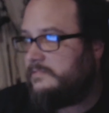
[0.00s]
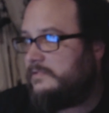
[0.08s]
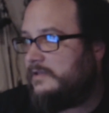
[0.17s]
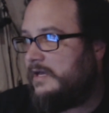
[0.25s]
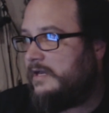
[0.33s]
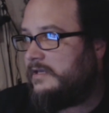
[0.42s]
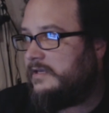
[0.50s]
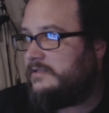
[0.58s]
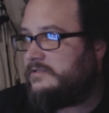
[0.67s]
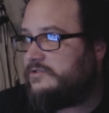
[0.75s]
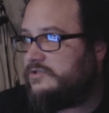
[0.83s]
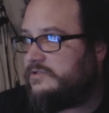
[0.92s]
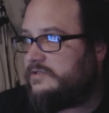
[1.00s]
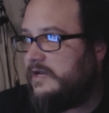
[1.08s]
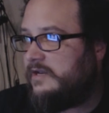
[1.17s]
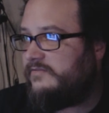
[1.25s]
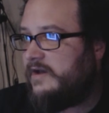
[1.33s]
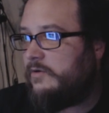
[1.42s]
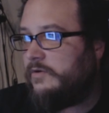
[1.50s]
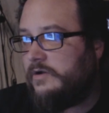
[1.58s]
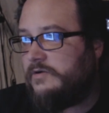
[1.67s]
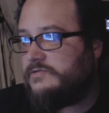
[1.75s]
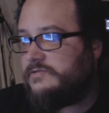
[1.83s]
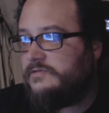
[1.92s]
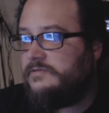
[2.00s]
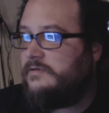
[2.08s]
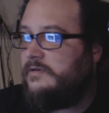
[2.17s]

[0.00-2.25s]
Like, it's just kind of how it goes.